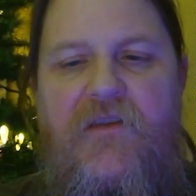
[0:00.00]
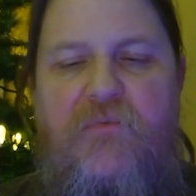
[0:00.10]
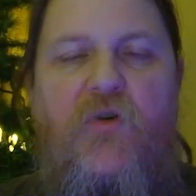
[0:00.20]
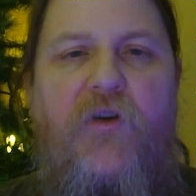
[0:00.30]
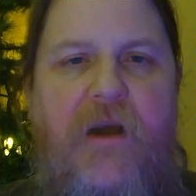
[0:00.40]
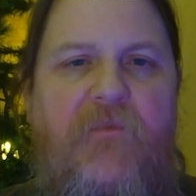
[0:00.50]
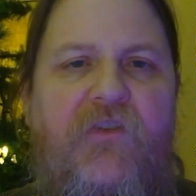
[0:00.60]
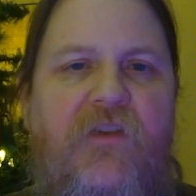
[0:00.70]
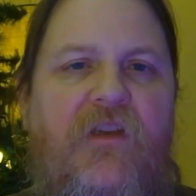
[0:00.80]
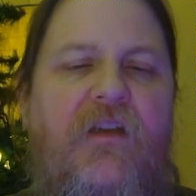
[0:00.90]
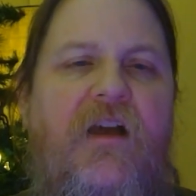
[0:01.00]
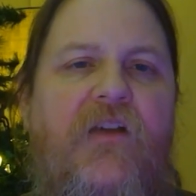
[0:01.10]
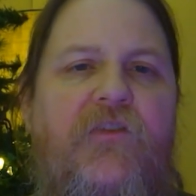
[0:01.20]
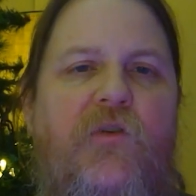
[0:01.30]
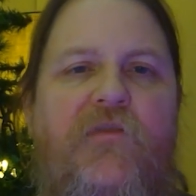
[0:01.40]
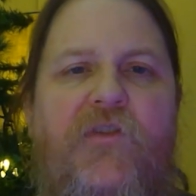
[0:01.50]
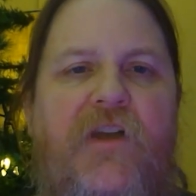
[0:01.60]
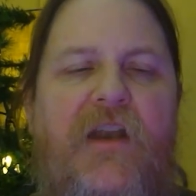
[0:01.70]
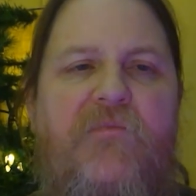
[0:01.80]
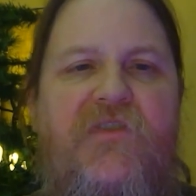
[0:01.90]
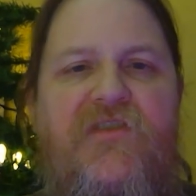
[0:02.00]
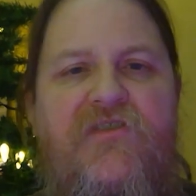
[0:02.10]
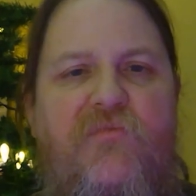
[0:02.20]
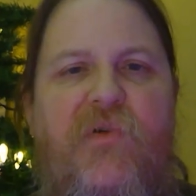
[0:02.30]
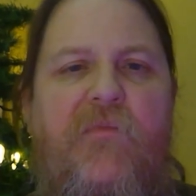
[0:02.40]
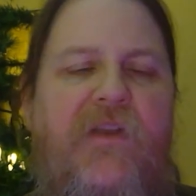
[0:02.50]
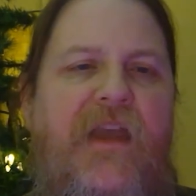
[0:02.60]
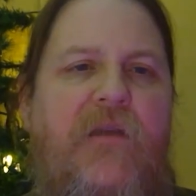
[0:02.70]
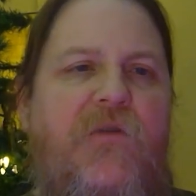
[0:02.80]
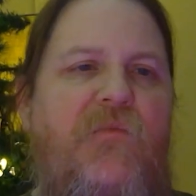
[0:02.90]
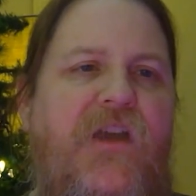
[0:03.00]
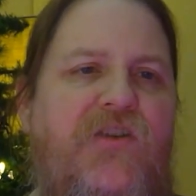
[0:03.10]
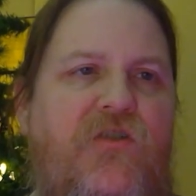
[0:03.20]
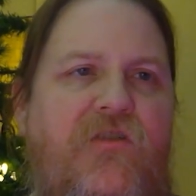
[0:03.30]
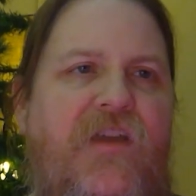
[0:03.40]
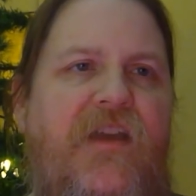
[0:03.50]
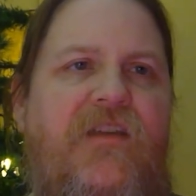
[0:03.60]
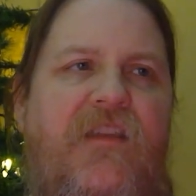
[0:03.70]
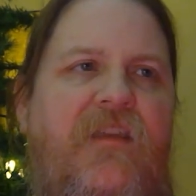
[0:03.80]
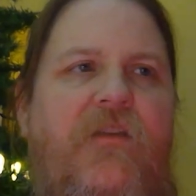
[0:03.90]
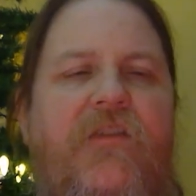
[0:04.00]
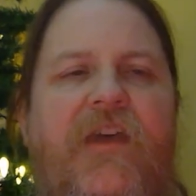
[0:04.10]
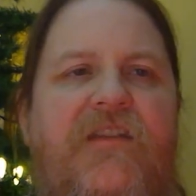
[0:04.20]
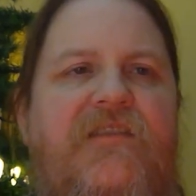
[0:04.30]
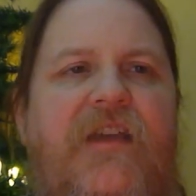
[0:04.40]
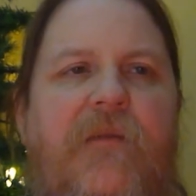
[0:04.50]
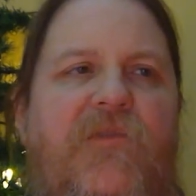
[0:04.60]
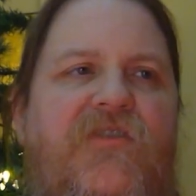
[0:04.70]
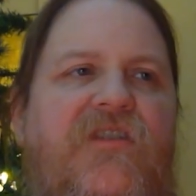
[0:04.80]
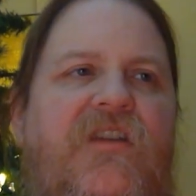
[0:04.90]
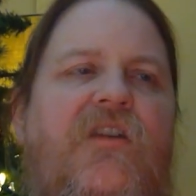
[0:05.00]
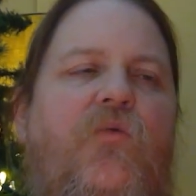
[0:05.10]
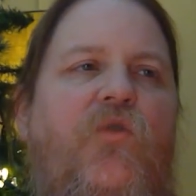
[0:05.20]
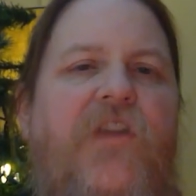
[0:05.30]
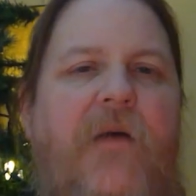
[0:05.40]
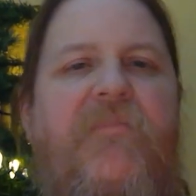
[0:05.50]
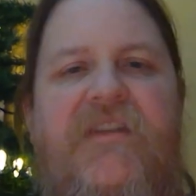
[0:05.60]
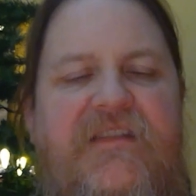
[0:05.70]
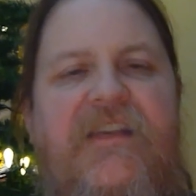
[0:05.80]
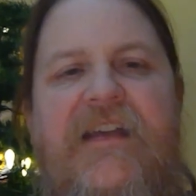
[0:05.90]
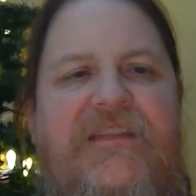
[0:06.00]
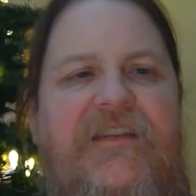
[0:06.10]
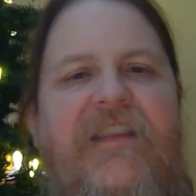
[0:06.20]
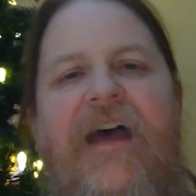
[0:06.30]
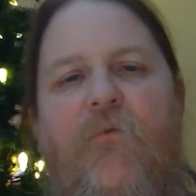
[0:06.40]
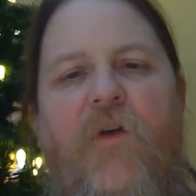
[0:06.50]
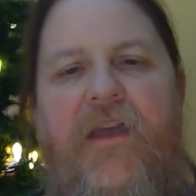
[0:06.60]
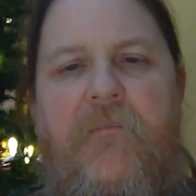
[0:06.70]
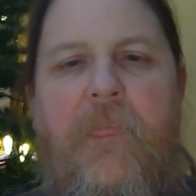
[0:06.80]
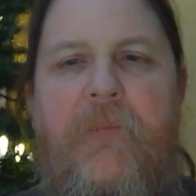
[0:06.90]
programs. So if you're not a business or public admin major, then that assignment will not be assessed in that way.